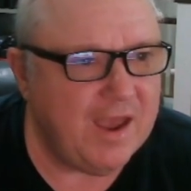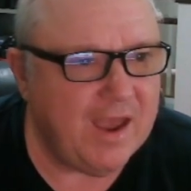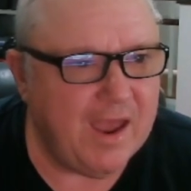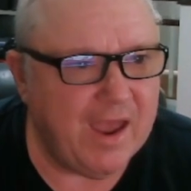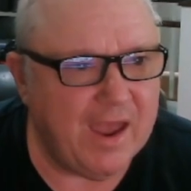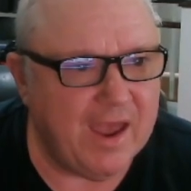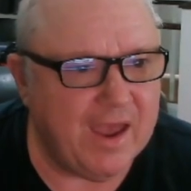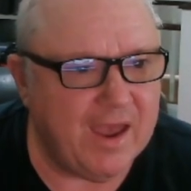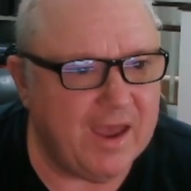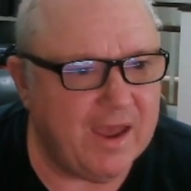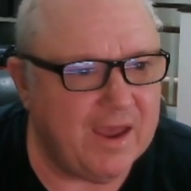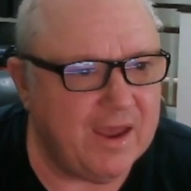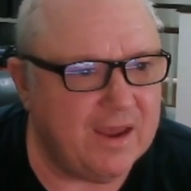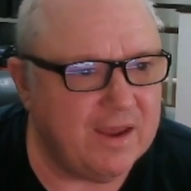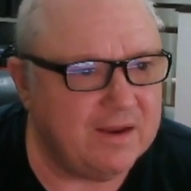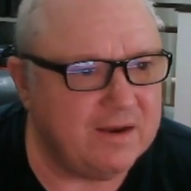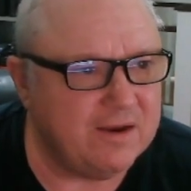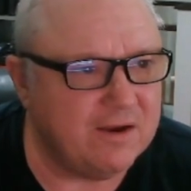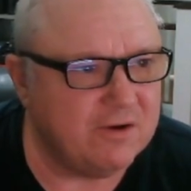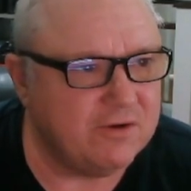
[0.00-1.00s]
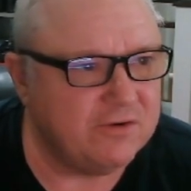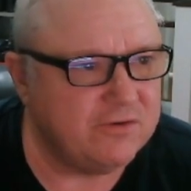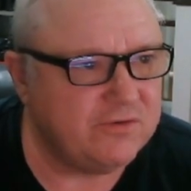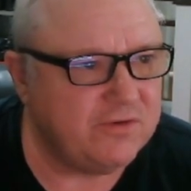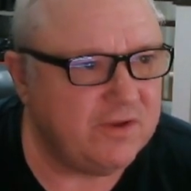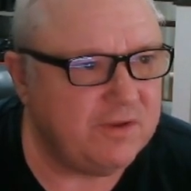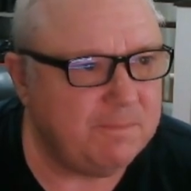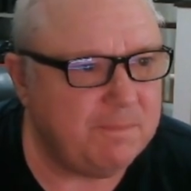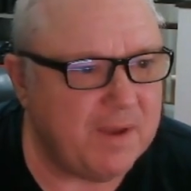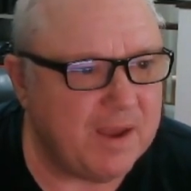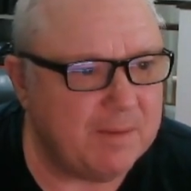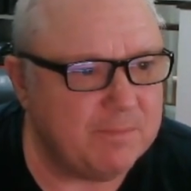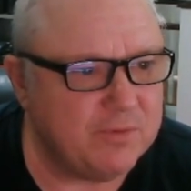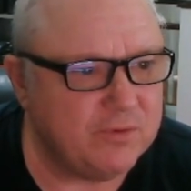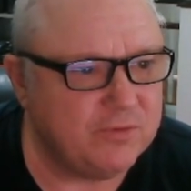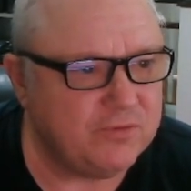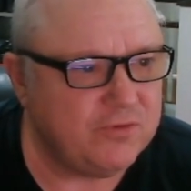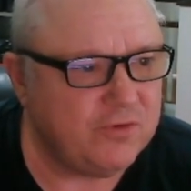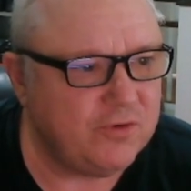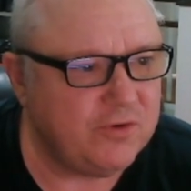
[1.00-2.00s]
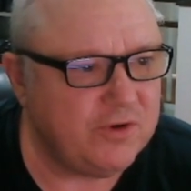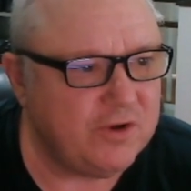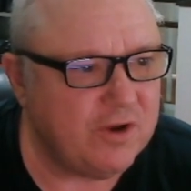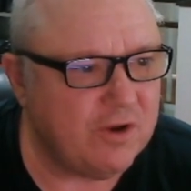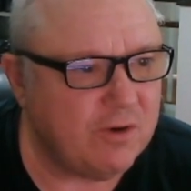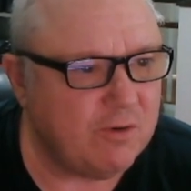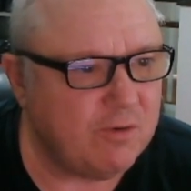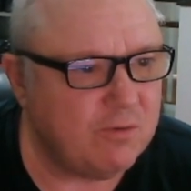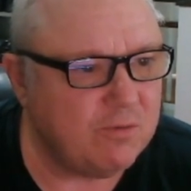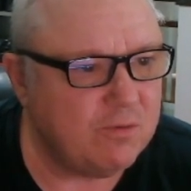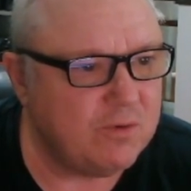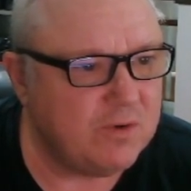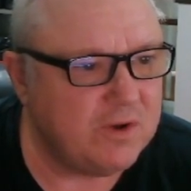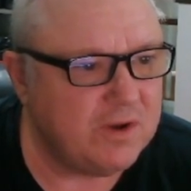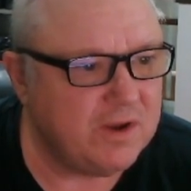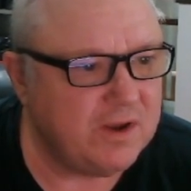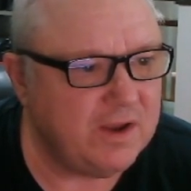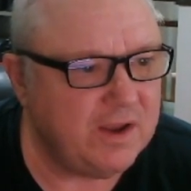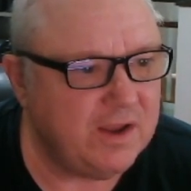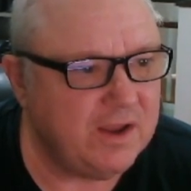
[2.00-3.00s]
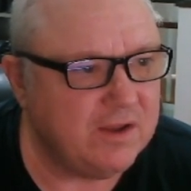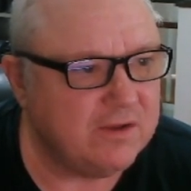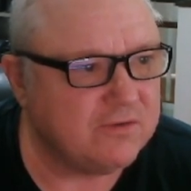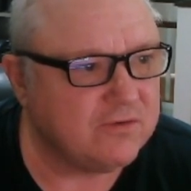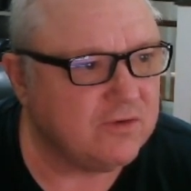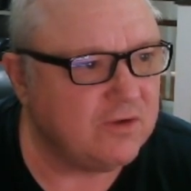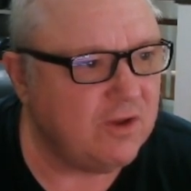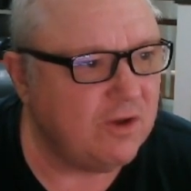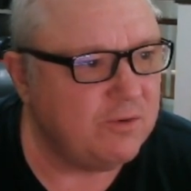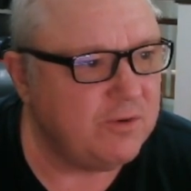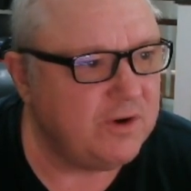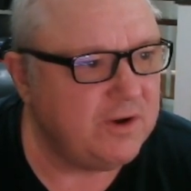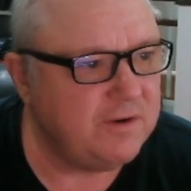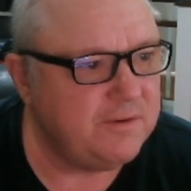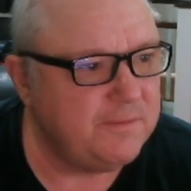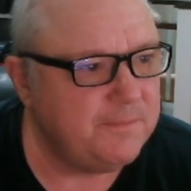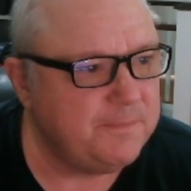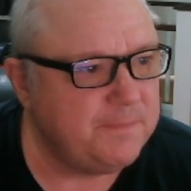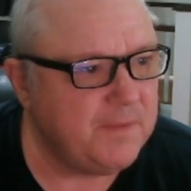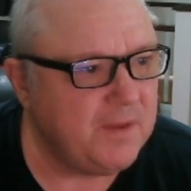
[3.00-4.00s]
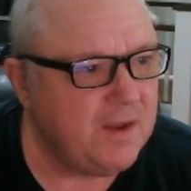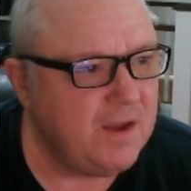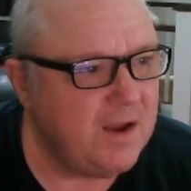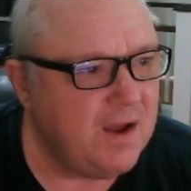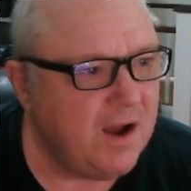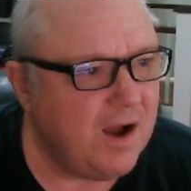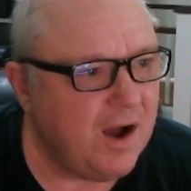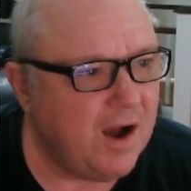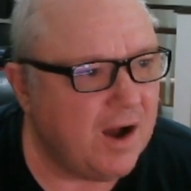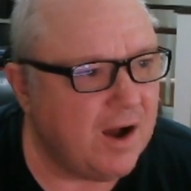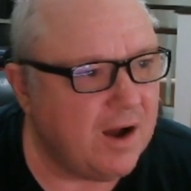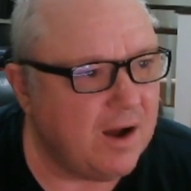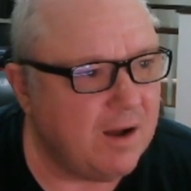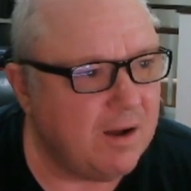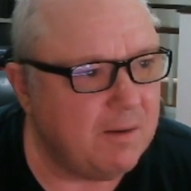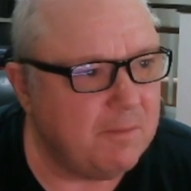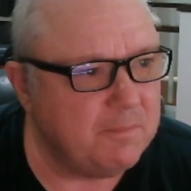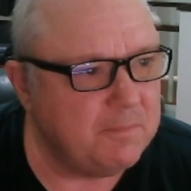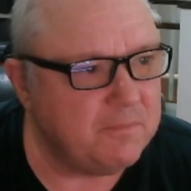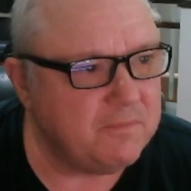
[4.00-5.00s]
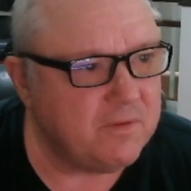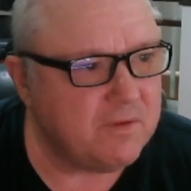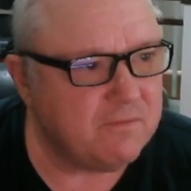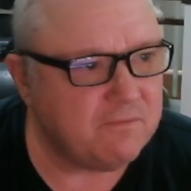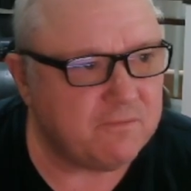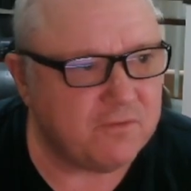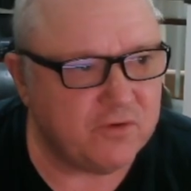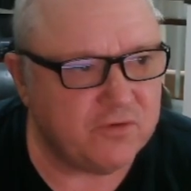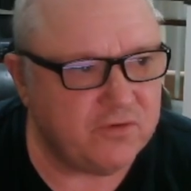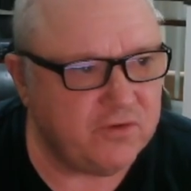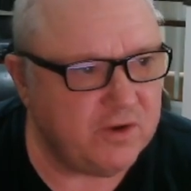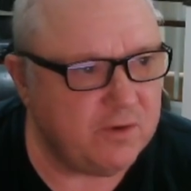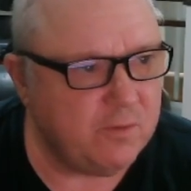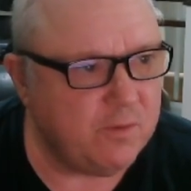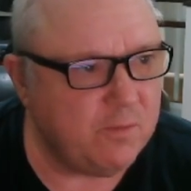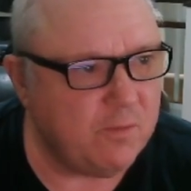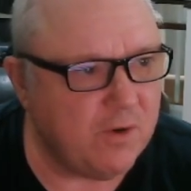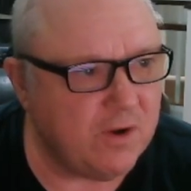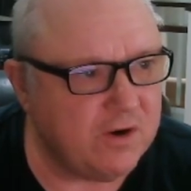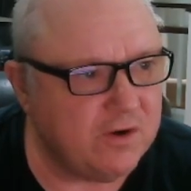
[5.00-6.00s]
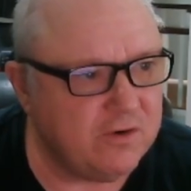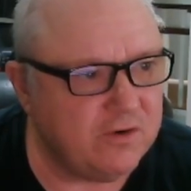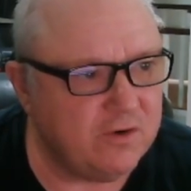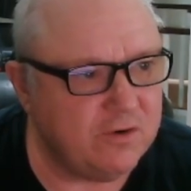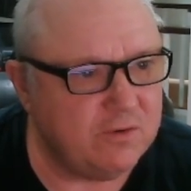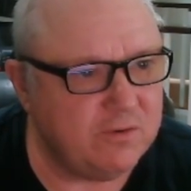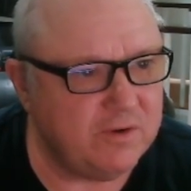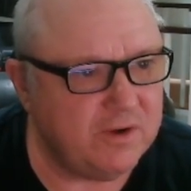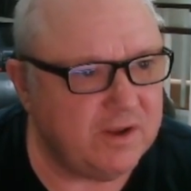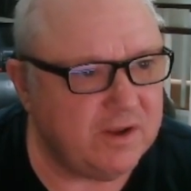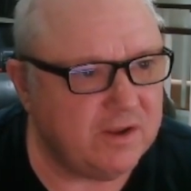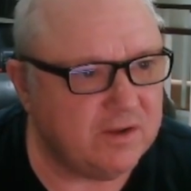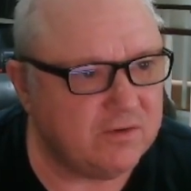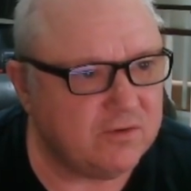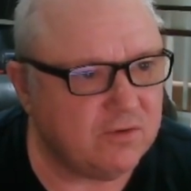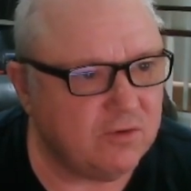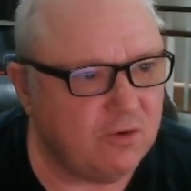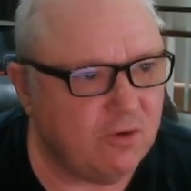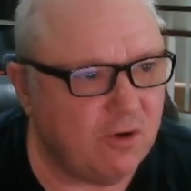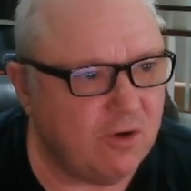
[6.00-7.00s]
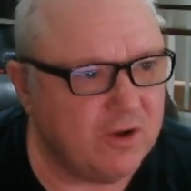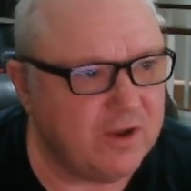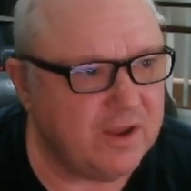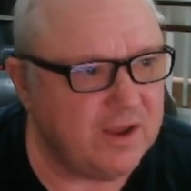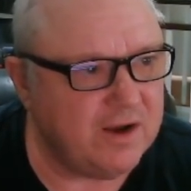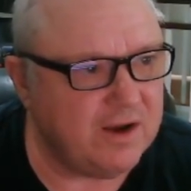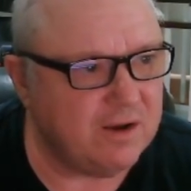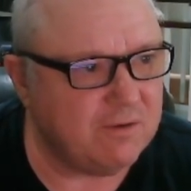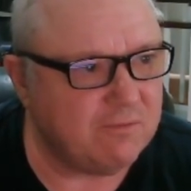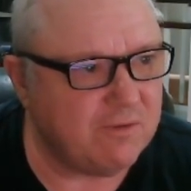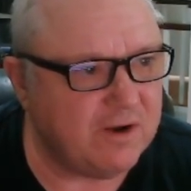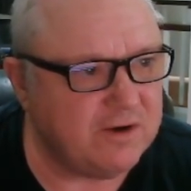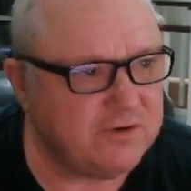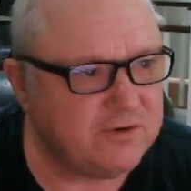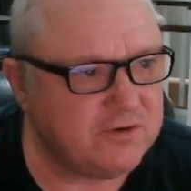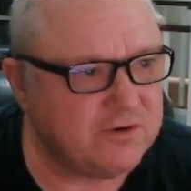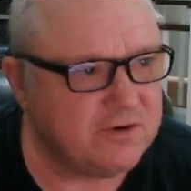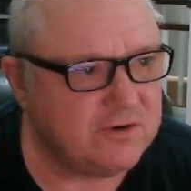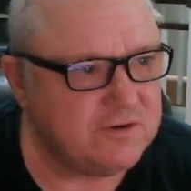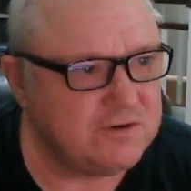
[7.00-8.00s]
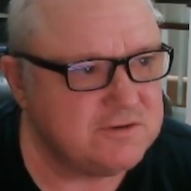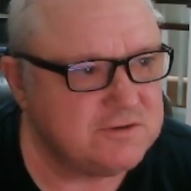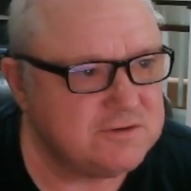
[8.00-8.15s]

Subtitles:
And here you see Bambu Studio is loaded. First thing we want to do is log in and register.